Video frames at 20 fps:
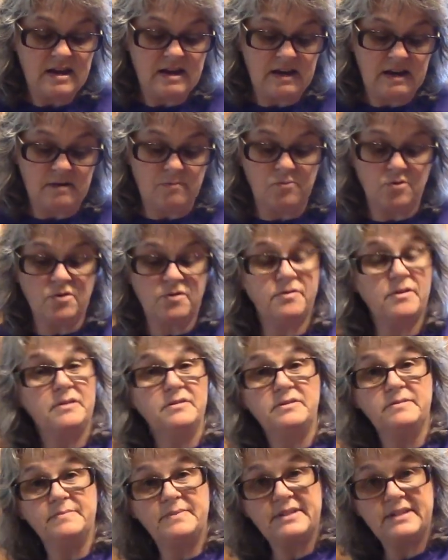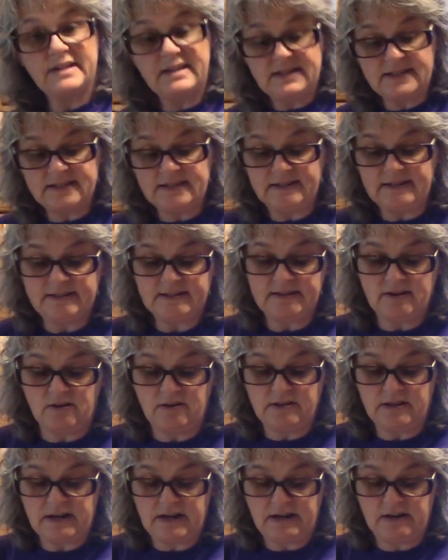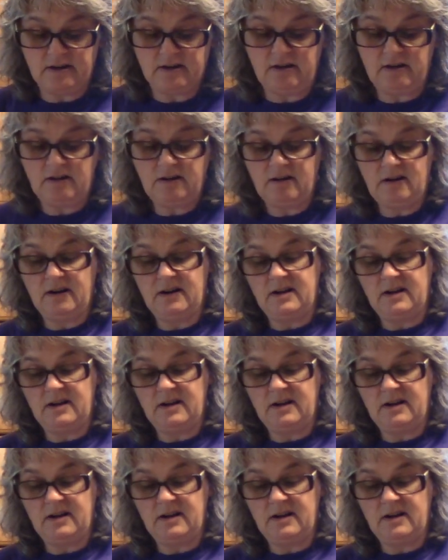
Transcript: And we're going to put some seasonings on there.